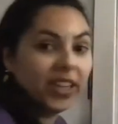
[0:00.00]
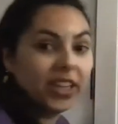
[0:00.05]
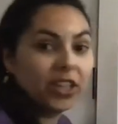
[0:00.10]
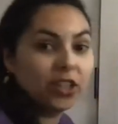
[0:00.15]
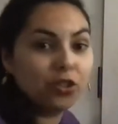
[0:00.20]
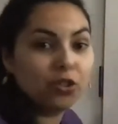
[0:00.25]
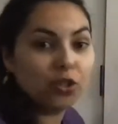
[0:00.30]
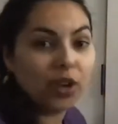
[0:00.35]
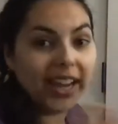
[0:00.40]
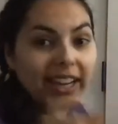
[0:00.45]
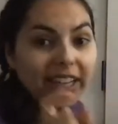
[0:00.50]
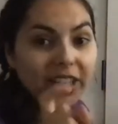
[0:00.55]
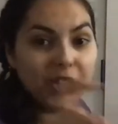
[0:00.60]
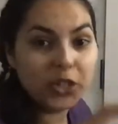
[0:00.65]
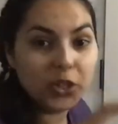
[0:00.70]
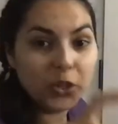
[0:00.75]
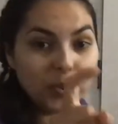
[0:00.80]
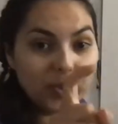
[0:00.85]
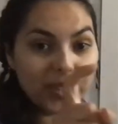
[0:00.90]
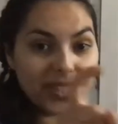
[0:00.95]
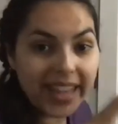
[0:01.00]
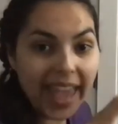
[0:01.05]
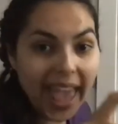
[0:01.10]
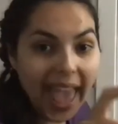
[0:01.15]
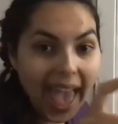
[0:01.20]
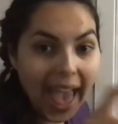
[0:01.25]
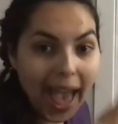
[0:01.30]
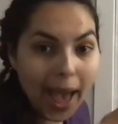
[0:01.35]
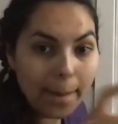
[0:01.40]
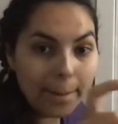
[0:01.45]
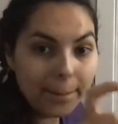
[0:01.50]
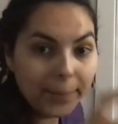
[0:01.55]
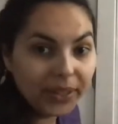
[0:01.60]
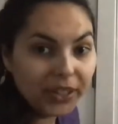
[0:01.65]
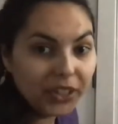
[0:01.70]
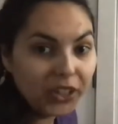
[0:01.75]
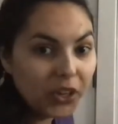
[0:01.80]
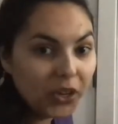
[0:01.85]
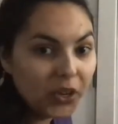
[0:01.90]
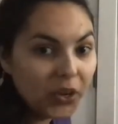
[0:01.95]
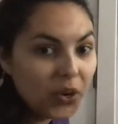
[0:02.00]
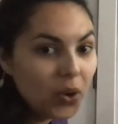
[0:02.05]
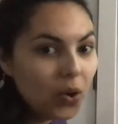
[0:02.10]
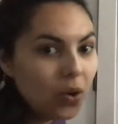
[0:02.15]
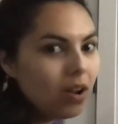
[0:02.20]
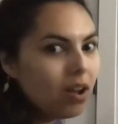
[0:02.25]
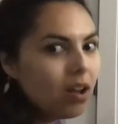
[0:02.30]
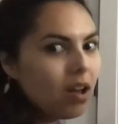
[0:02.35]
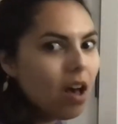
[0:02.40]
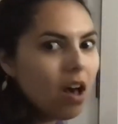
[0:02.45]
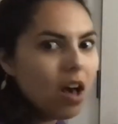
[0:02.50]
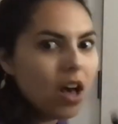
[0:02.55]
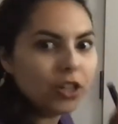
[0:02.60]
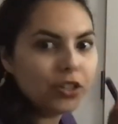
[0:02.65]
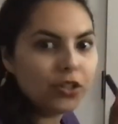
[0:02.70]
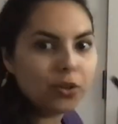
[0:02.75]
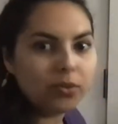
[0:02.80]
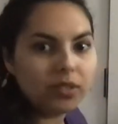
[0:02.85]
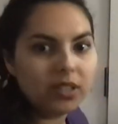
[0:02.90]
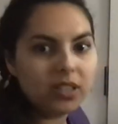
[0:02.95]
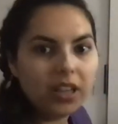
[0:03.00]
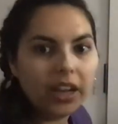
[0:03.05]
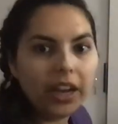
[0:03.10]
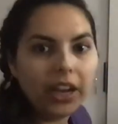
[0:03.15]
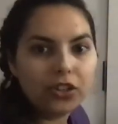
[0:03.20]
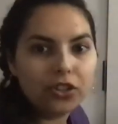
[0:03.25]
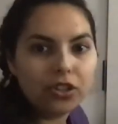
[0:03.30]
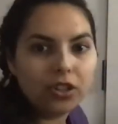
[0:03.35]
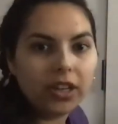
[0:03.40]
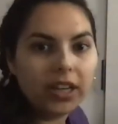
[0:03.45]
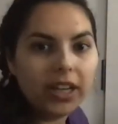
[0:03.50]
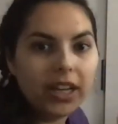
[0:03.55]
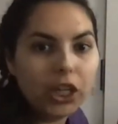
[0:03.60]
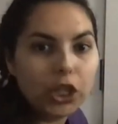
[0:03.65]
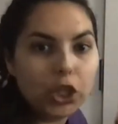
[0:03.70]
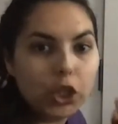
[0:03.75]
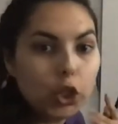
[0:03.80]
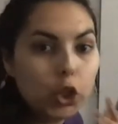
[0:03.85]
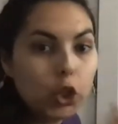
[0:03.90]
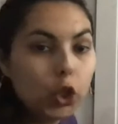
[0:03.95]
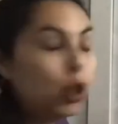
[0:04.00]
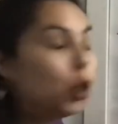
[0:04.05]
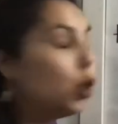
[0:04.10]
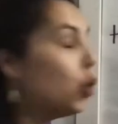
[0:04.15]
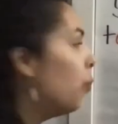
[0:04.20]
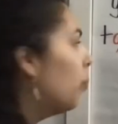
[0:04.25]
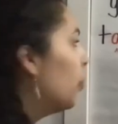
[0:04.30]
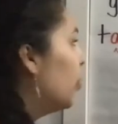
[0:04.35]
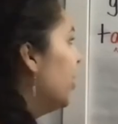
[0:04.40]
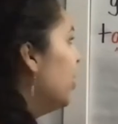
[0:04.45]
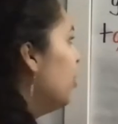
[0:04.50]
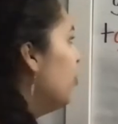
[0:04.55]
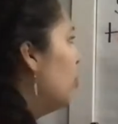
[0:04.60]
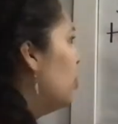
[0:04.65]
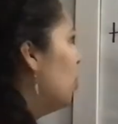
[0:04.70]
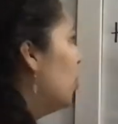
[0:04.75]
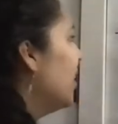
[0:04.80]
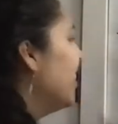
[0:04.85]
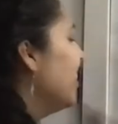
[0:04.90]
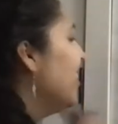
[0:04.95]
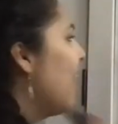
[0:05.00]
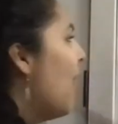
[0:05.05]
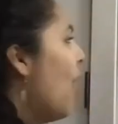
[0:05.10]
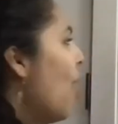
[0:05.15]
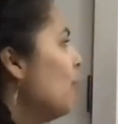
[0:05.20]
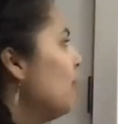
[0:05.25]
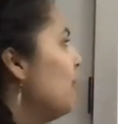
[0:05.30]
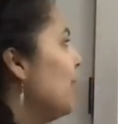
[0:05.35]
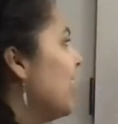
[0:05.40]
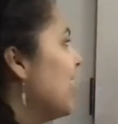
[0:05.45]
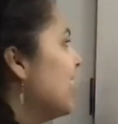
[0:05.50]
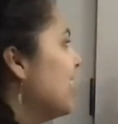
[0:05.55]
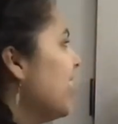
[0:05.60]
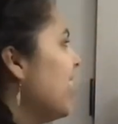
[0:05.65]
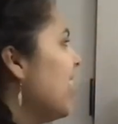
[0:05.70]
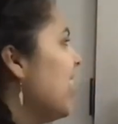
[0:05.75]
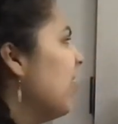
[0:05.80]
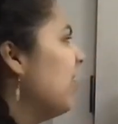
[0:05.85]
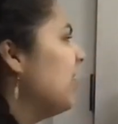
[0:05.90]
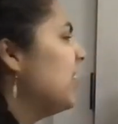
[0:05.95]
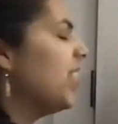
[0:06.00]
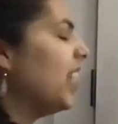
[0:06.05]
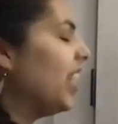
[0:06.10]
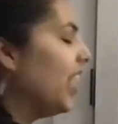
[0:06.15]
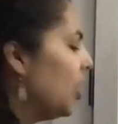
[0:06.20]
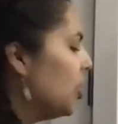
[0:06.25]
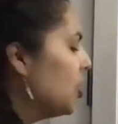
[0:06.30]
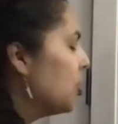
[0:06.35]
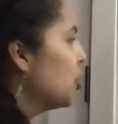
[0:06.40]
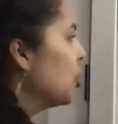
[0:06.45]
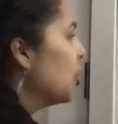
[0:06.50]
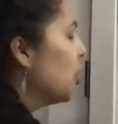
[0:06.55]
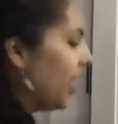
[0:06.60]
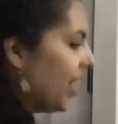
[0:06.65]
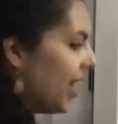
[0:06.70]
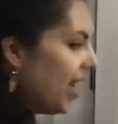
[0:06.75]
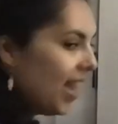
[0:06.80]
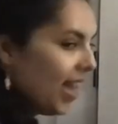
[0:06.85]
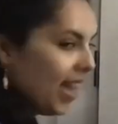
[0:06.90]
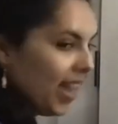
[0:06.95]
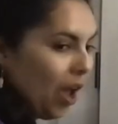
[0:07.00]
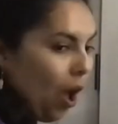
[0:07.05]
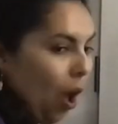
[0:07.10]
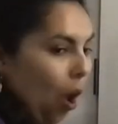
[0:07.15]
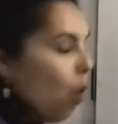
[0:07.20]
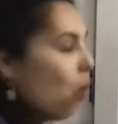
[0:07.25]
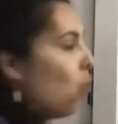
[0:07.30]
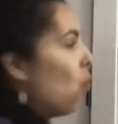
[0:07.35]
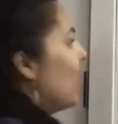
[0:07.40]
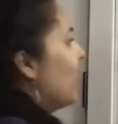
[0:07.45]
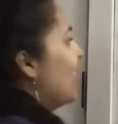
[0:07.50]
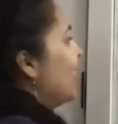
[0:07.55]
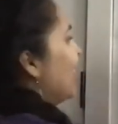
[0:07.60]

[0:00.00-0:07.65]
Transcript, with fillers: is trying to tap you. So, teacher E is super important because if teacher E was